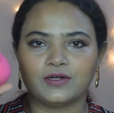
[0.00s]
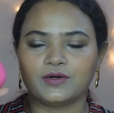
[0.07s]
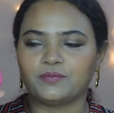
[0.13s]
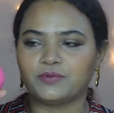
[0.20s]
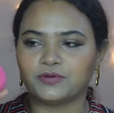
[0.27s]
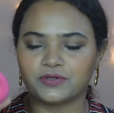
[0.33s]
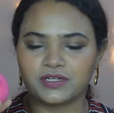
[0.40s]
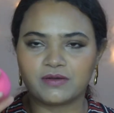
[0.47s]

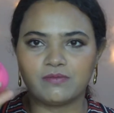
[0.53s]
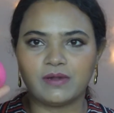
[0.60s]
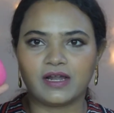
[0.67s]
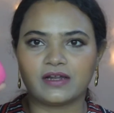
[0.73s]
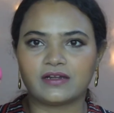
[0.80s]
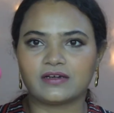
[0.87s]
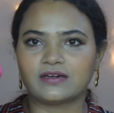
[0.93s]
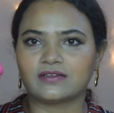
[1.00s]
beauty
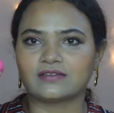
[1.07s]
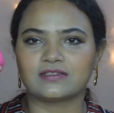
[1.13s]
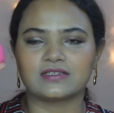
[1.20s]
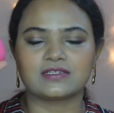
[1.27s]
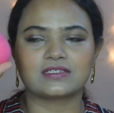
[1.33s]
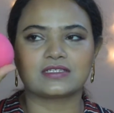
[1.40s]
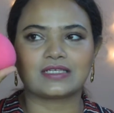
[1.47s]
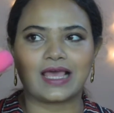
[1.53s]
blender.
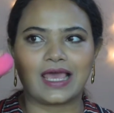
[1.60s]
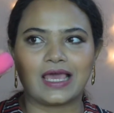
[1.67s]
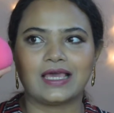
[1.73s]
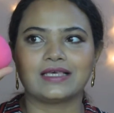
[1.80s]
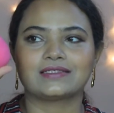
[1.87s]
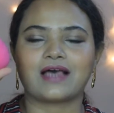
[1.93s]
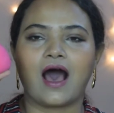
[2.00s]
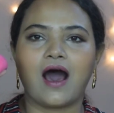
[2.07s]
This
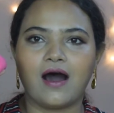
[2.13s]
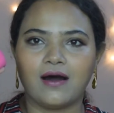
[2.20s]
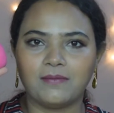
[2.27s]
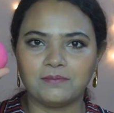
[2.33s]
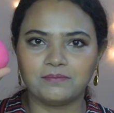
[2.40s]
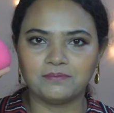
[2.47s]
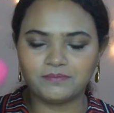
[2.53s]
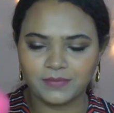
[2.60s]
is
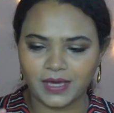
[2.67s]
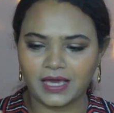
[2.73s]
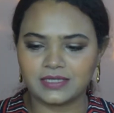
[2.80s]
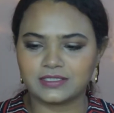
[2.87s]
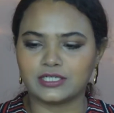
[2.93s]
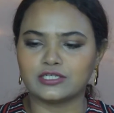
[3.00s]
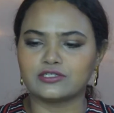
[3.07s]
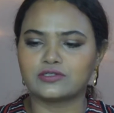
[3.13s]

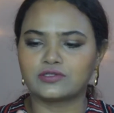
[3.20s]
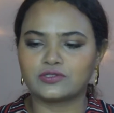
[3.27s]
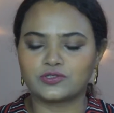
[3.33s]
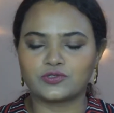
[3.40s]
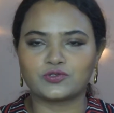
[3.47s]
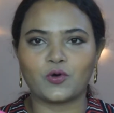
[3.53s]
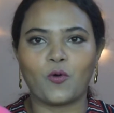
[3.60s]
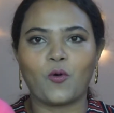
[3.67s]
amazing,
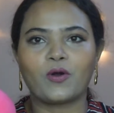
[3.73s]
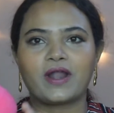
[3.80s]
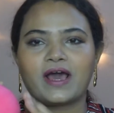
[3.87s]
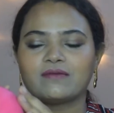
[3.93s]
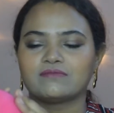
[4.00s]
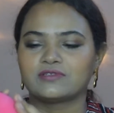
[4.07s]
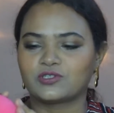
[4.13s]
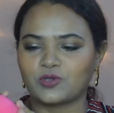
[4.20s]
so
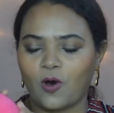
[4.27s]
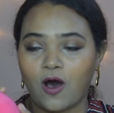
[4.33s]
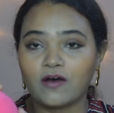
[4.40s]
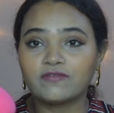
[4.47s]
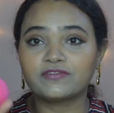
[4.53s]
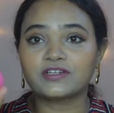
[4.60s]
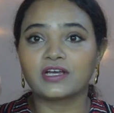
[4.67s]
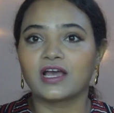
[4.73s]
damn
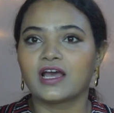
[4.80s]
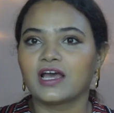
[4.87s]
soft.